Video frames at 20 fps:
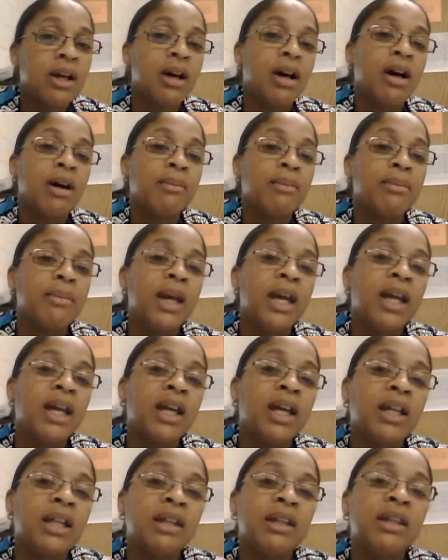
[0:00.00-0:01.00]

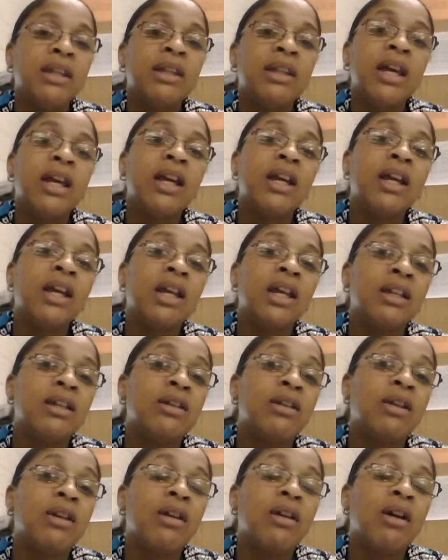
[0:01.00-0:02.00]
and they can